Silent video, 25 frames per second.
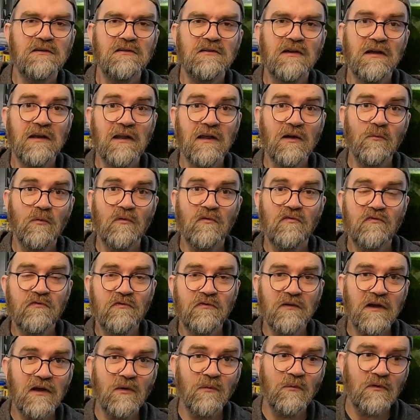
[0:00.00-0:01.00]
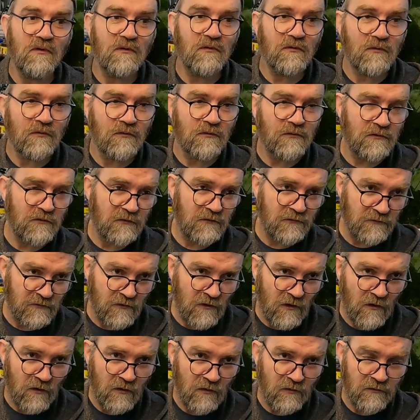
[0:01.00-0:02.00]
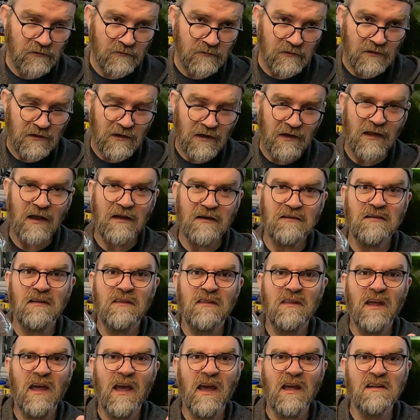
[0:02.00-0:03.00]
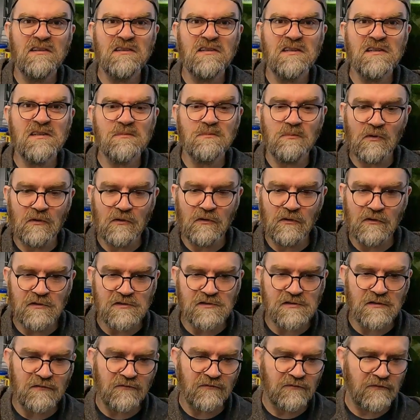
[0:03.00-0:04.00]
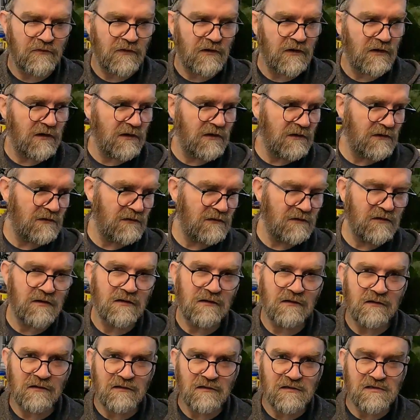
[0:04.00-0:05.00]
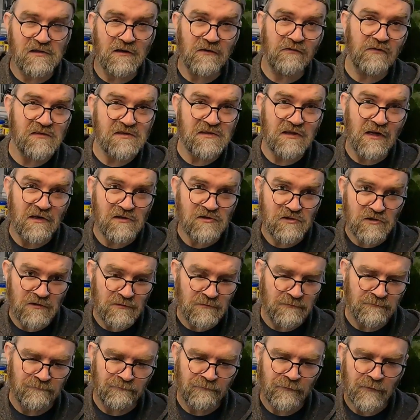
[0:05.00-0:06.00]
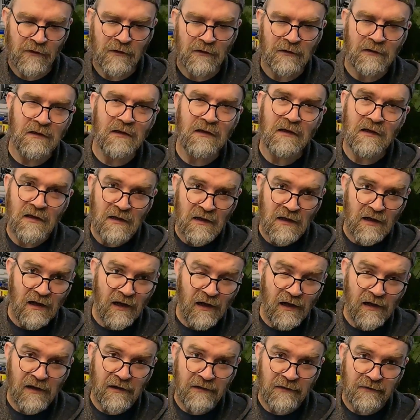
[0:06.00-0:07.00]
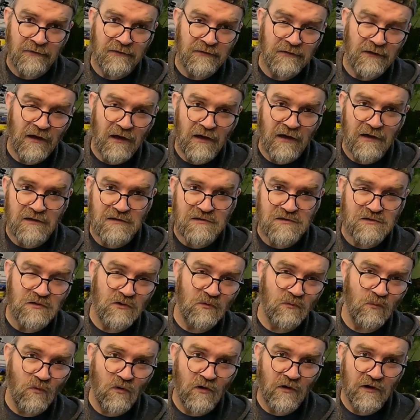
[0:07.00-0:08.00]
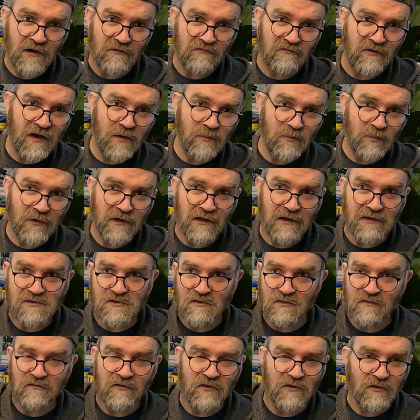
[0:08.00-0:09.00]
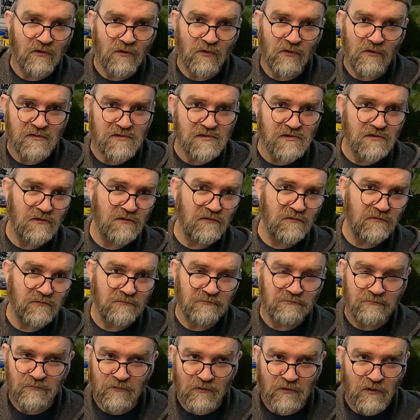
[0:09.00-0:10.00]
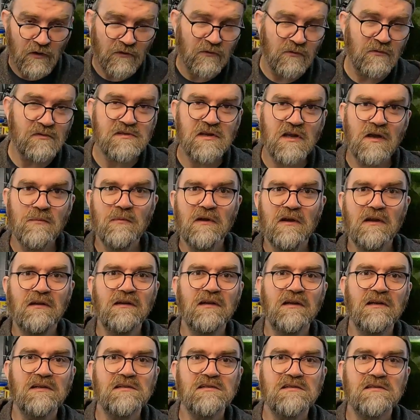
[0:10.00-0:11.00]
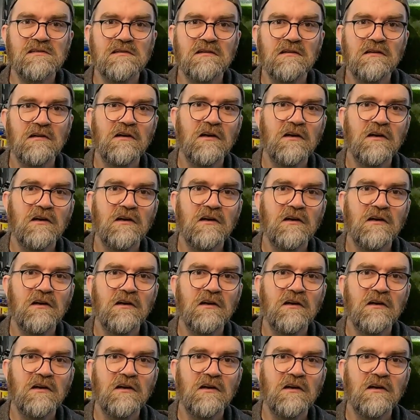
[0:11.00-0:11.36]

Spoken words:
right? And it will all collect at the edges because of the surface tension. And as your water evaporates over the course of God knows how many days,